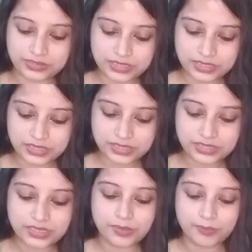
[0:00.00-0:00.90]

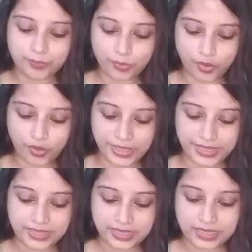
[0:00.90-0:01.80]
the
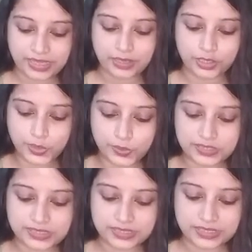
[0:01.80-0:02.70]
boy
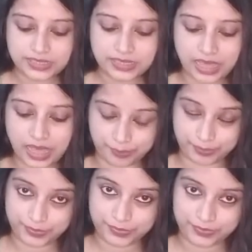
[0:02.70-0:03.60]
looks
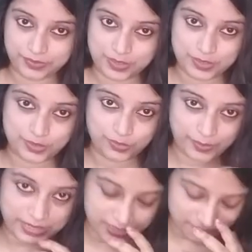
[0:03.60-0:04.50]
up. So when he